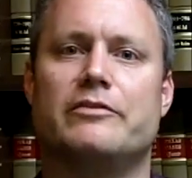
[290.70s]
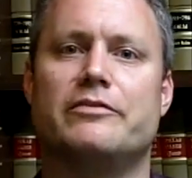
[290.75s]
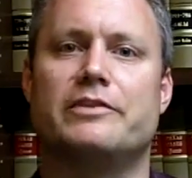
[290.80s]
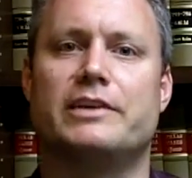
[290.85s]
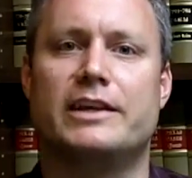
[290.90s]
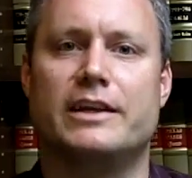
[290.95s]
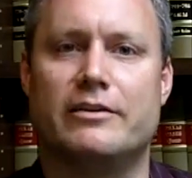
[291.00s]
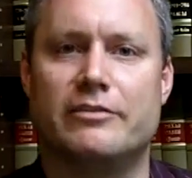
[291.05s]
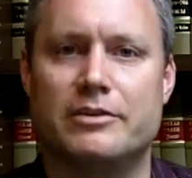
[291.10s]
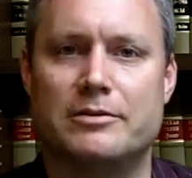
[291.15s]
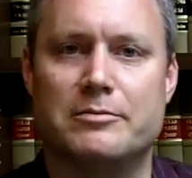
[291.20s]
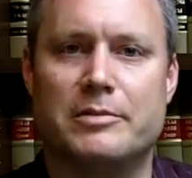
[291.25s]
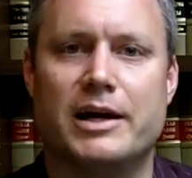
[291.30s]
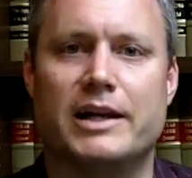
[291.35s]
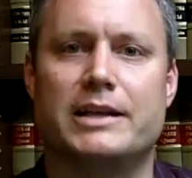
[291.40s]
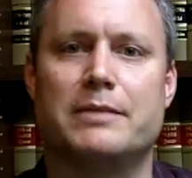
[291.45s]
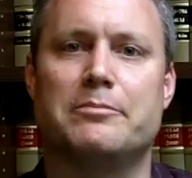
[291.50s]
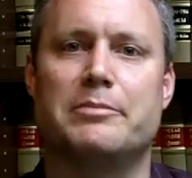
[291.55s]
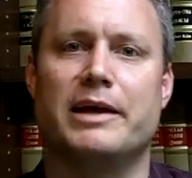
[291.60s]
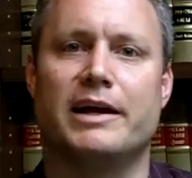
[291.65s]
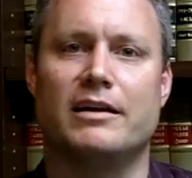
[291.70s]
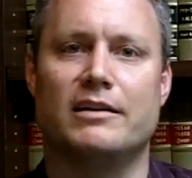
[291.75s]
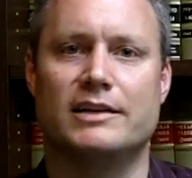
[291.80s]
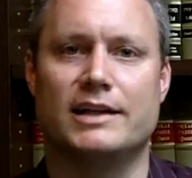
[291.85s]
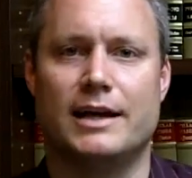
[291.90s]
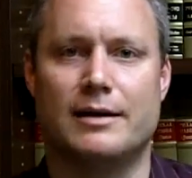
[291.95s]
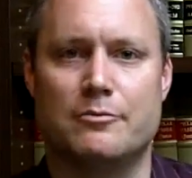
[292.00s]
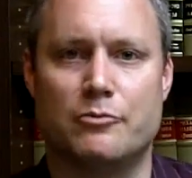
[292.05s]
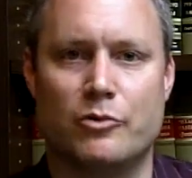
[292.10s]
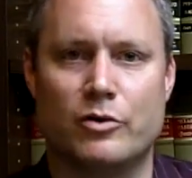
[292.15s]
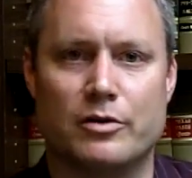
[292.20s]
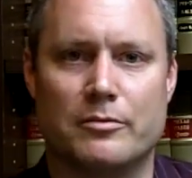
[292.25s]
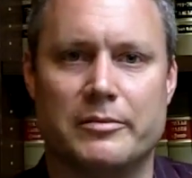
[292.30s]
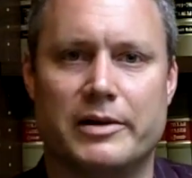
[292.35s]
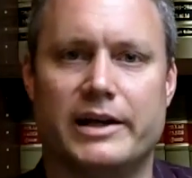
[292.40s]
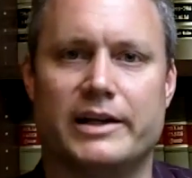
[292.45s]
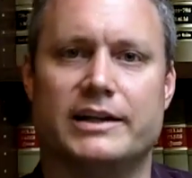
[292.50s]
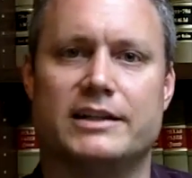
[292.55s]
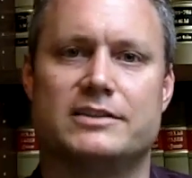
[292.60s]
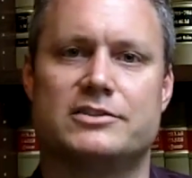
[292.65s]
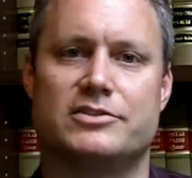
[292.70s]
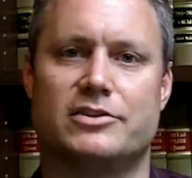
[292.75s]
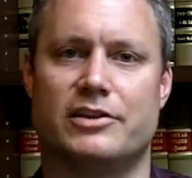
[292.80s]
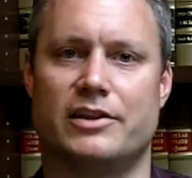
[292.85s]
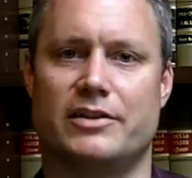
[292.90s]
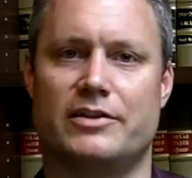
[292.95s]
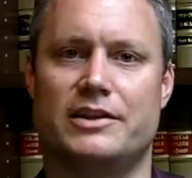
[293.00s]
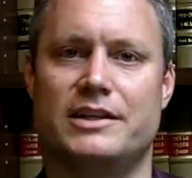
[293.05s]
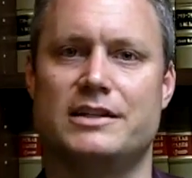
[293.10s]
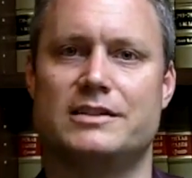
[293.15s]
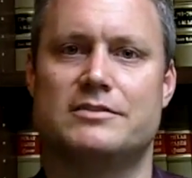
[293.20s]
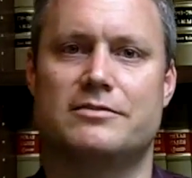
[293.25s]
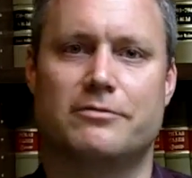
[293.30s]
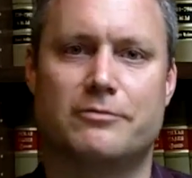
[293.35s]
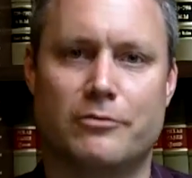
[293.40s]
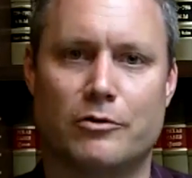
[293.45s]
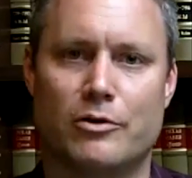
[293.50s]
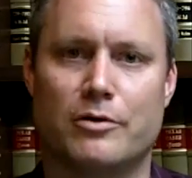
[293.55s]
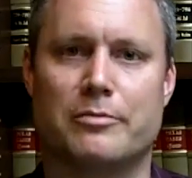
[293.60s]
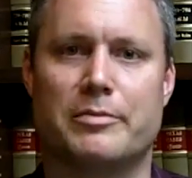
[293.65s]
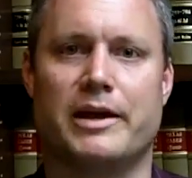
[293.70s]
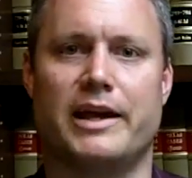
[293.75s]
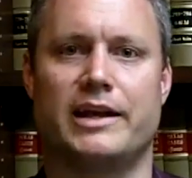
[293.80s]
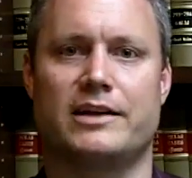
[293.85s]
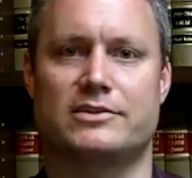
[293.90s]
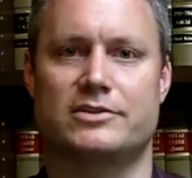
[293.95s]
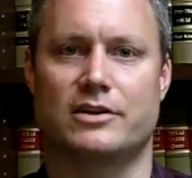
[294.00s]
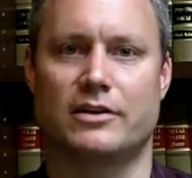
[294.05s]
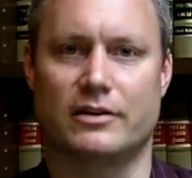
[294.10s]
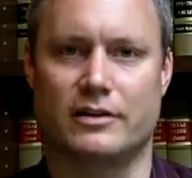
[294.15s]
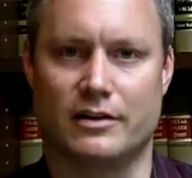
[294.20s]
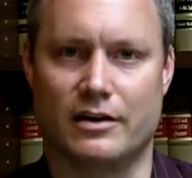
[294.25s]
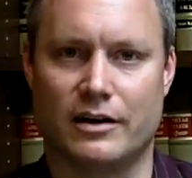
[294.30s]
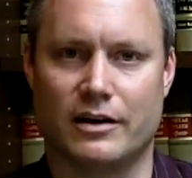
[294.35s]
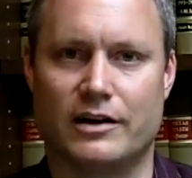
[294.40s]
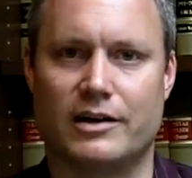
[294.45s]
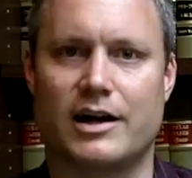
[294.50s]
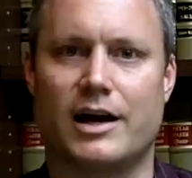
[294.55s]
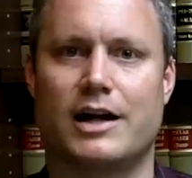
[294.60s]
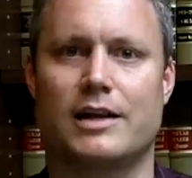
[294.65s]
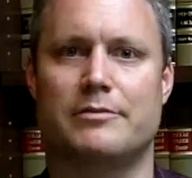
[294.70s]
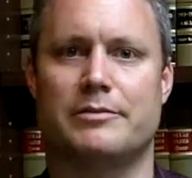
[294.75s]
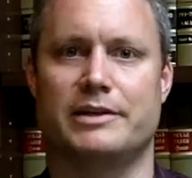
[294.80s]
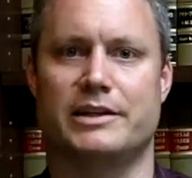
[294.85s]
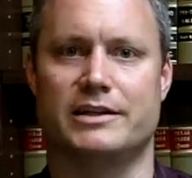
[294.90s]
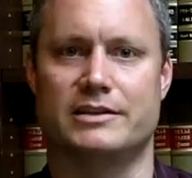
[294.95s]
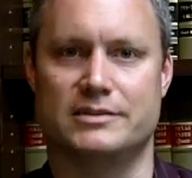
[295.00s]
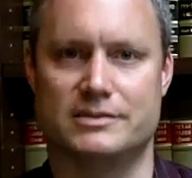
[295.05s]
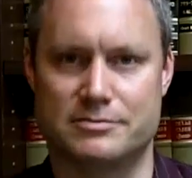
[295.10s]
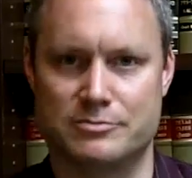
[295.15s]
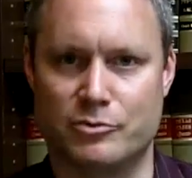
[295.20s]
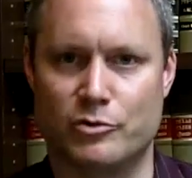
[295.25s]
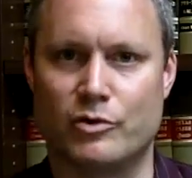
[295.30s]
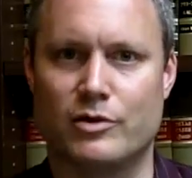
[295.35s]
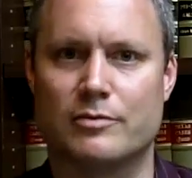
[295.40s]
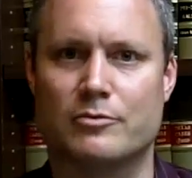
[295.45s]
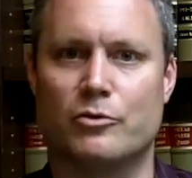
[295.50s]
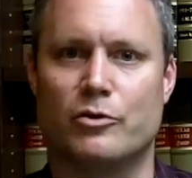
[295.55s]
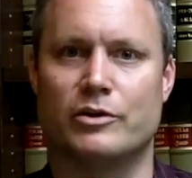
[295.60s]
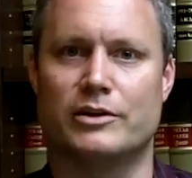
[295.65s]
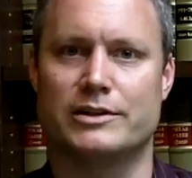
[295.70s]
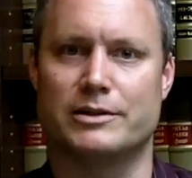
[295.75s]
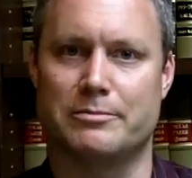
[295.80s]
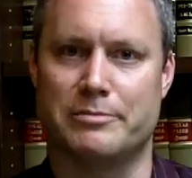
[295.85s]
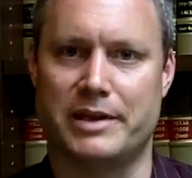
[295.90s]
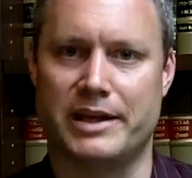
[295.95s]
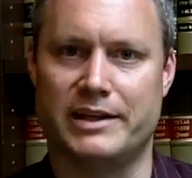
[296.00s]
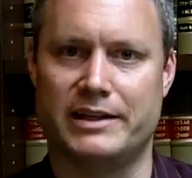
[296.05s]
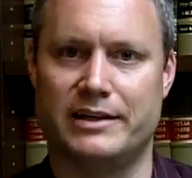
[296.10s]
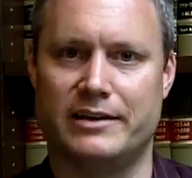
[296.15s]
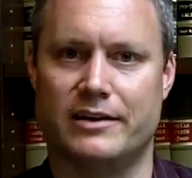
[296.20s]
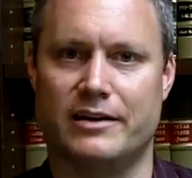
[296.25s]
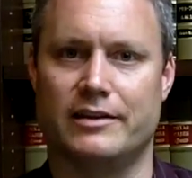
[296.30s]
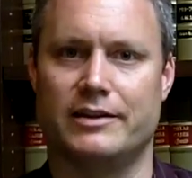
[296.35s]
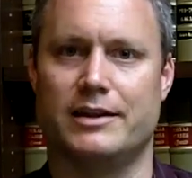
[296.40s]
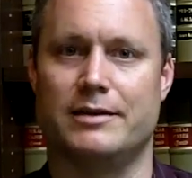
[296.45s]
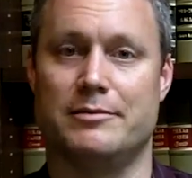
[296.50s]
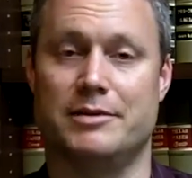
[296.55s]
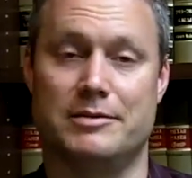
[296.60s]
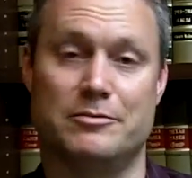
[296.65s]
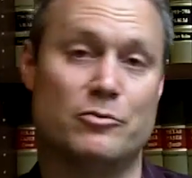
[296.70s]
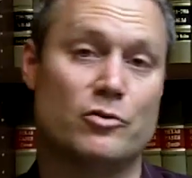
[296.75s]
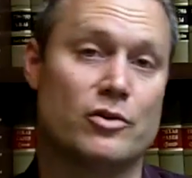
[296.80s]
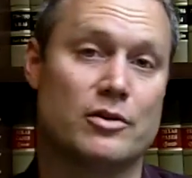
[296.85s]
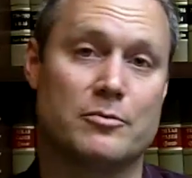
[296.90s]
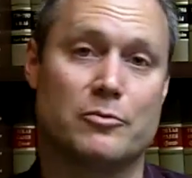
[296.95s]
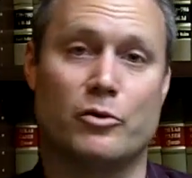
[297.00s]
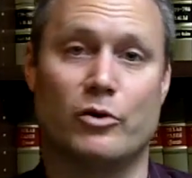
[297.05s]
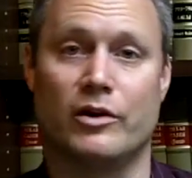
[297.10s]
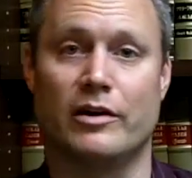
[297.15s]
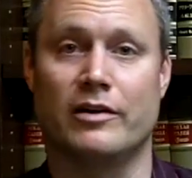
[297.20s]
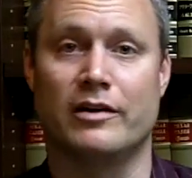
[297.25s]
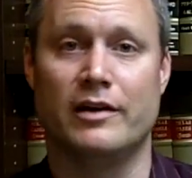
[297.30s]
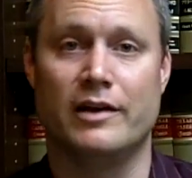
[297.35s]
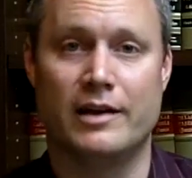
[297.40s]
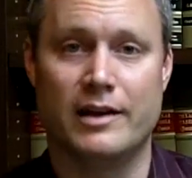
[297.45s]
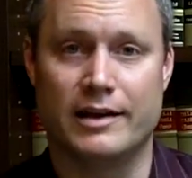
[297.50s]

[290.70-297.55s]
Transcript: given money, bailed out more money, so that these four banks, our economy is more and more dependent on them and more